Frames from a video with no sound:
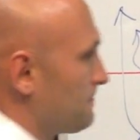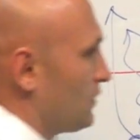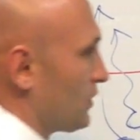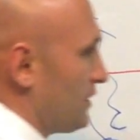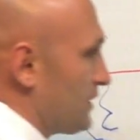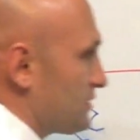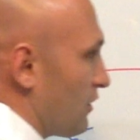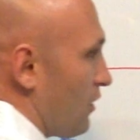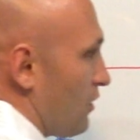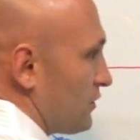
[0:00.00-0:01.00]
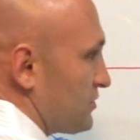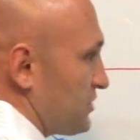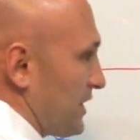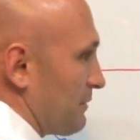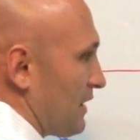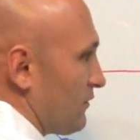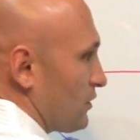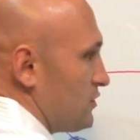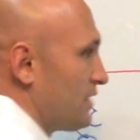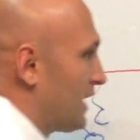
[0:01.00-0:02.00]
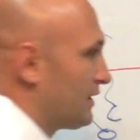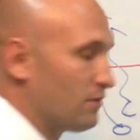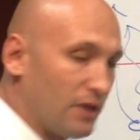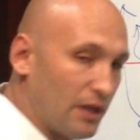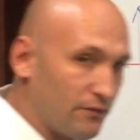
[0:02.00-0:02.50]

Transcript: Look at this. They're all on the same level. You can't do that.